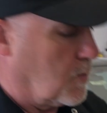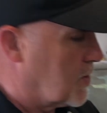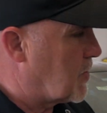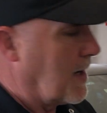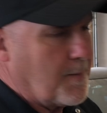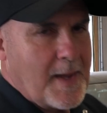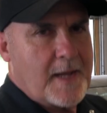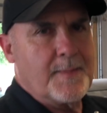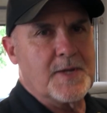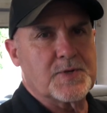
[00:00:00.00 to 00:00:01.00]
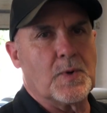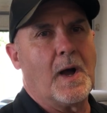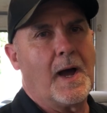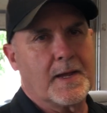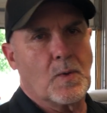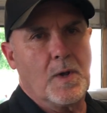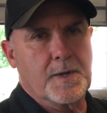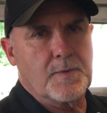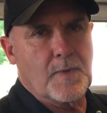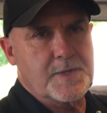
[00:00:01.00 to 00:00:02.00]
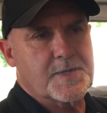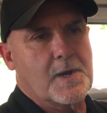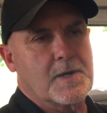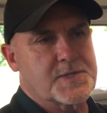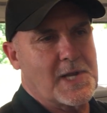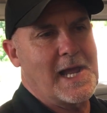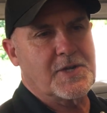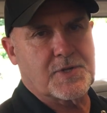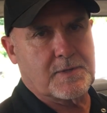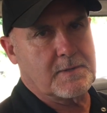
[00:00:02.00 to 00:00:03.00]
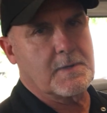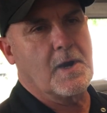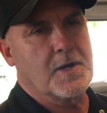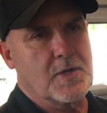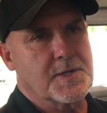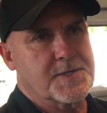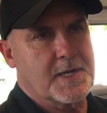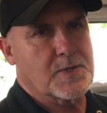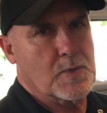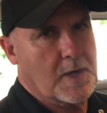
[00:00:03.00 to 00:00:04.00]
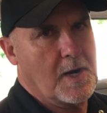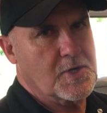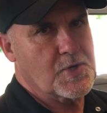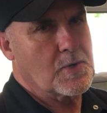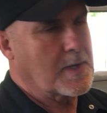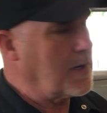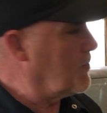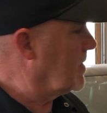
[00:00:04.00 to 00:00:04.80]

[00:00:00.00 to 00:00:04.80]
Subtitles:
we're trying to make them into a high quality race car slash car you can take to a car show and get